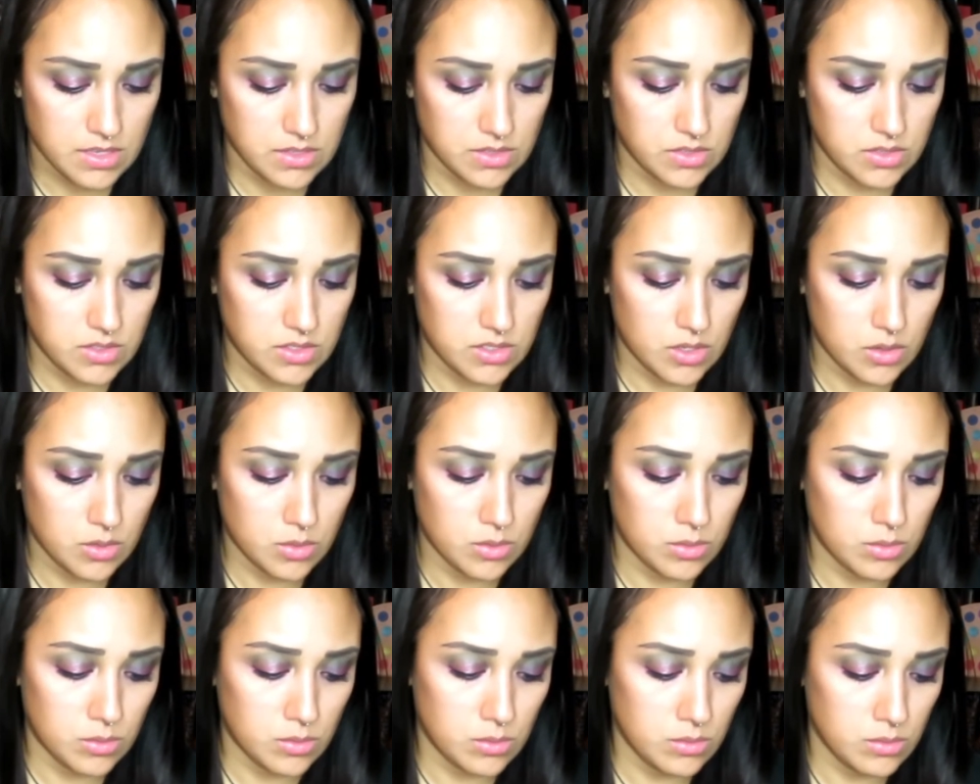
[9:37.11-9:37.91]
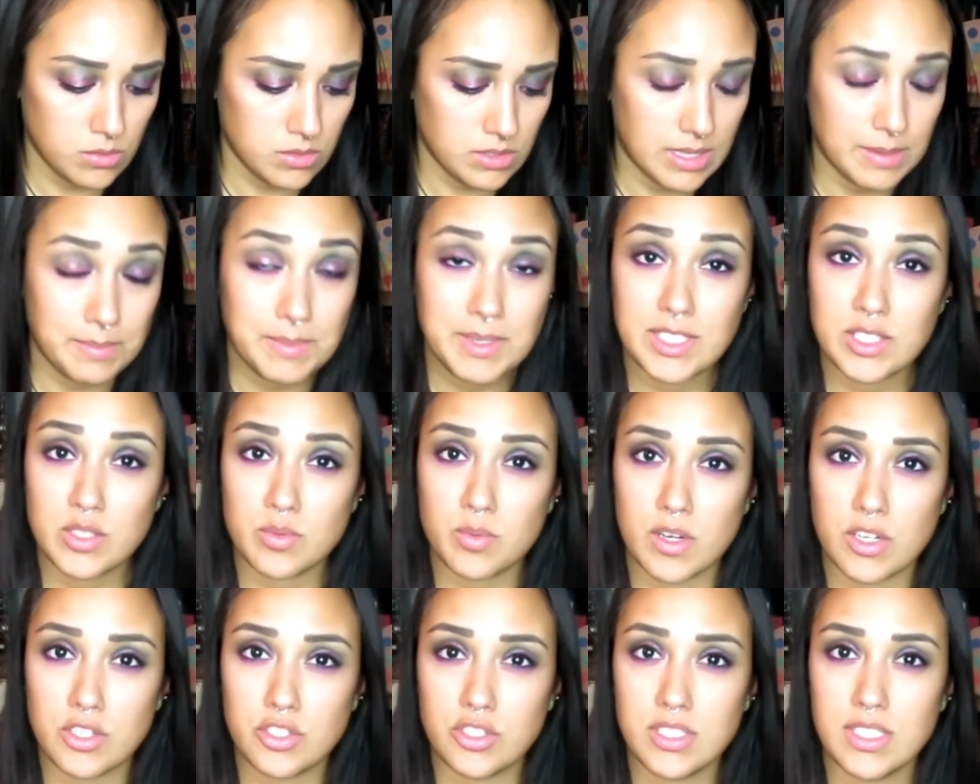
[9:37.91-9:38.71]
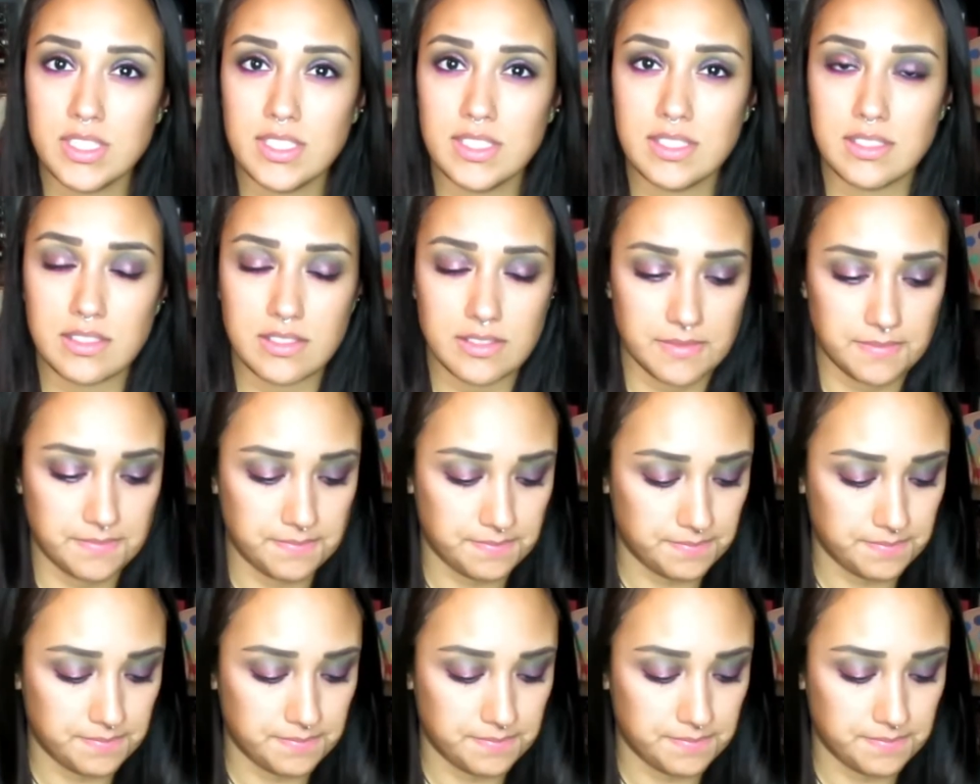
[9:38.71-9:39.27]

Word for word: So let me swatch these.